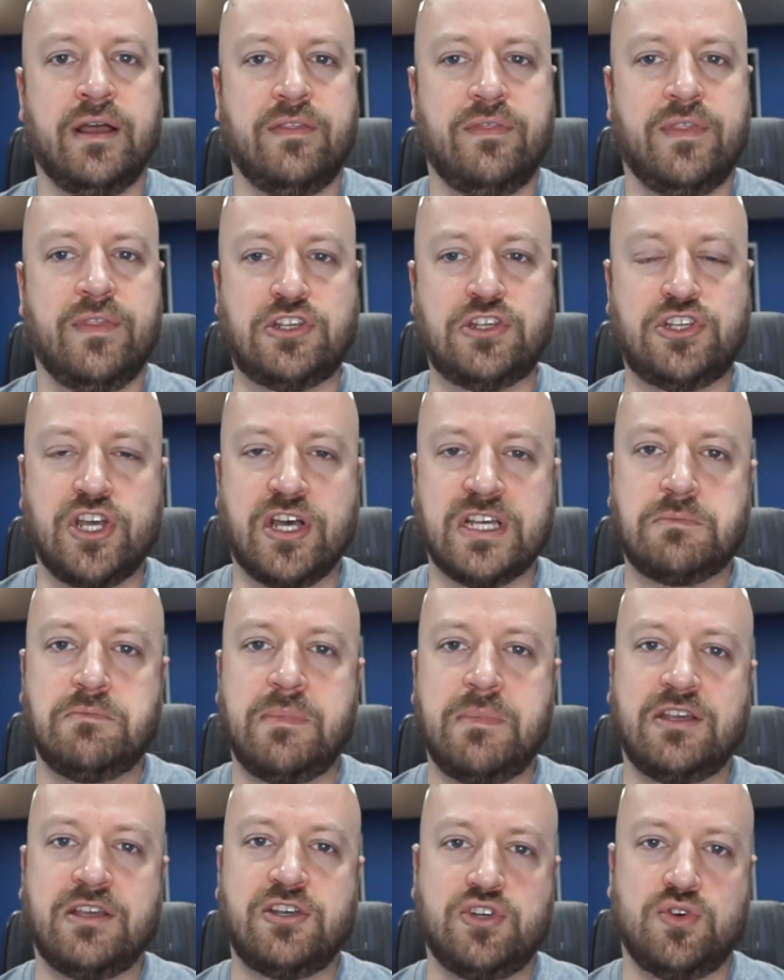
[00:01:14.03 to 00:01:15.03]
that just
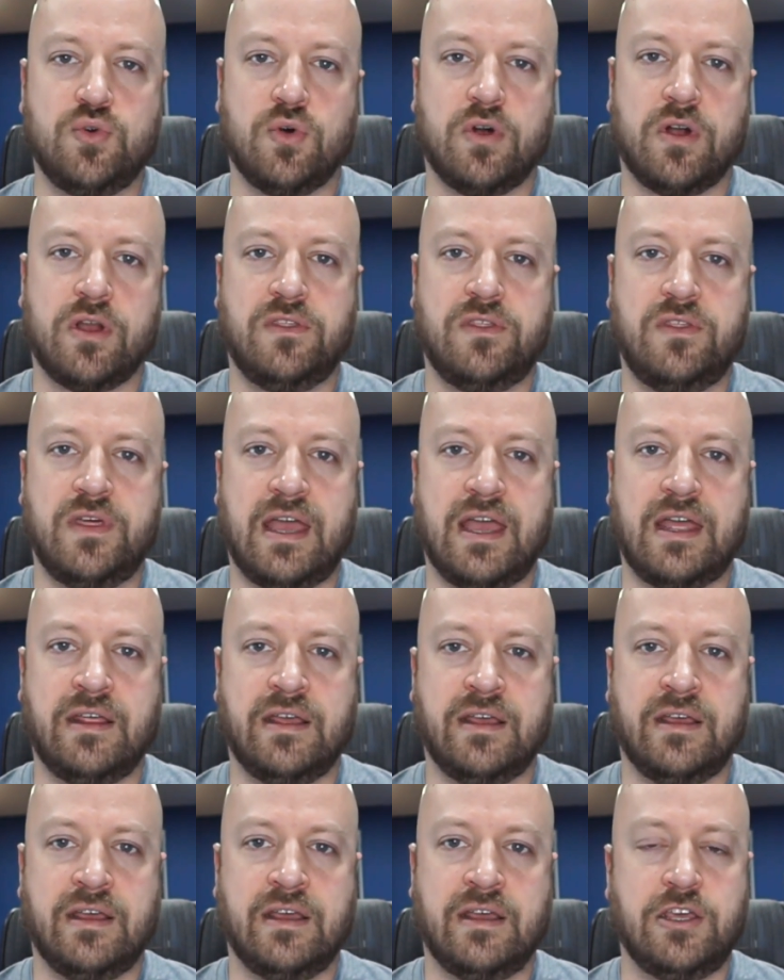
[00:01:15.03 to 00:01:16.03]
makes sure that
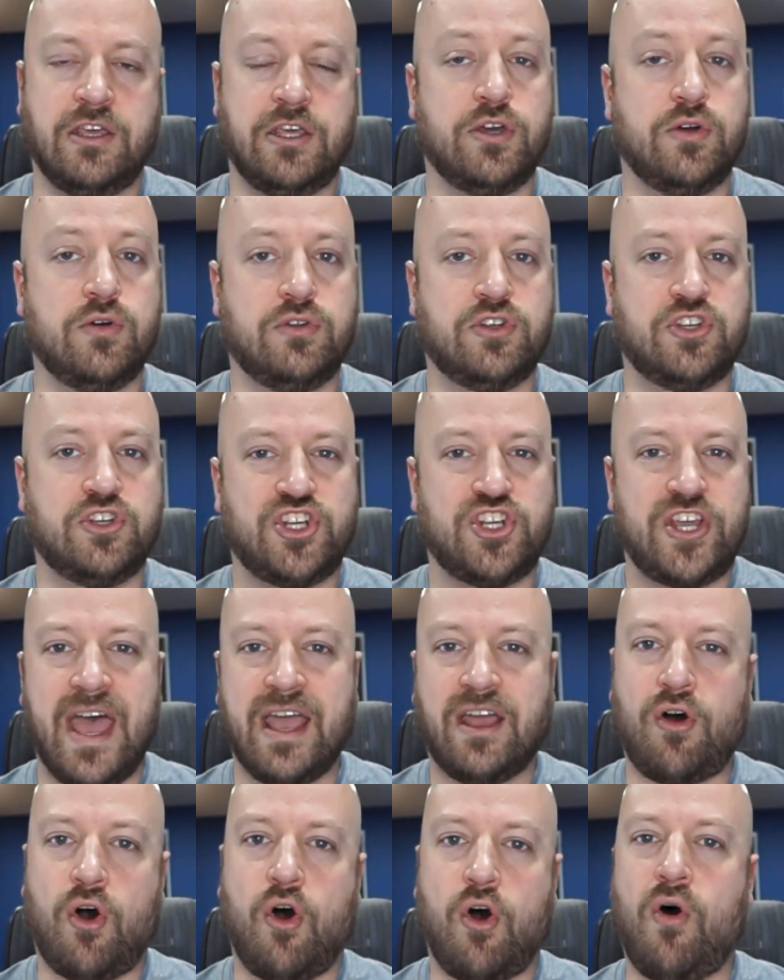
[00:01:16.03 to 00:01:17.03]
you
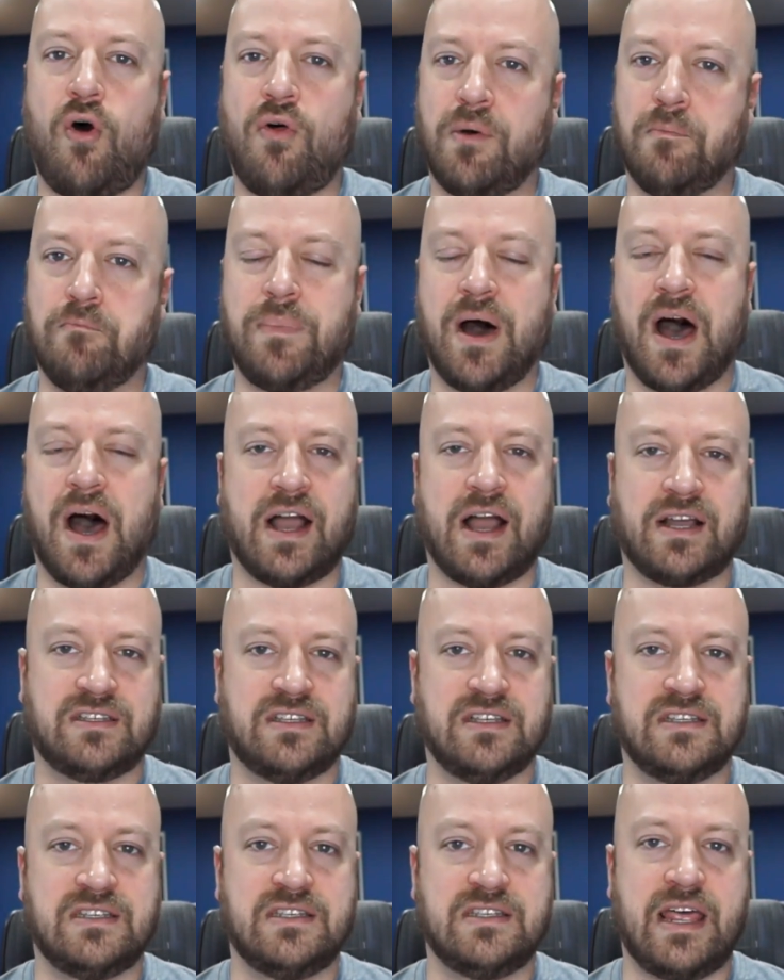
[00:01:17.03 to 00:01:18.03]
check all the
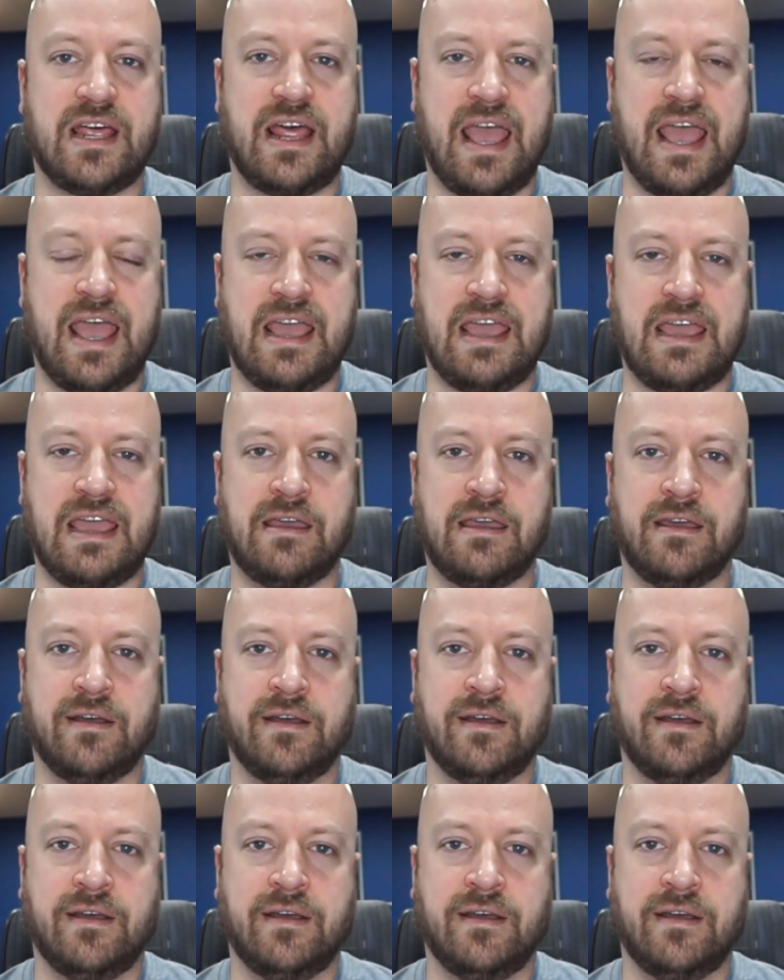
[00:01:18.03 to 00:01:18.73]
boxes that a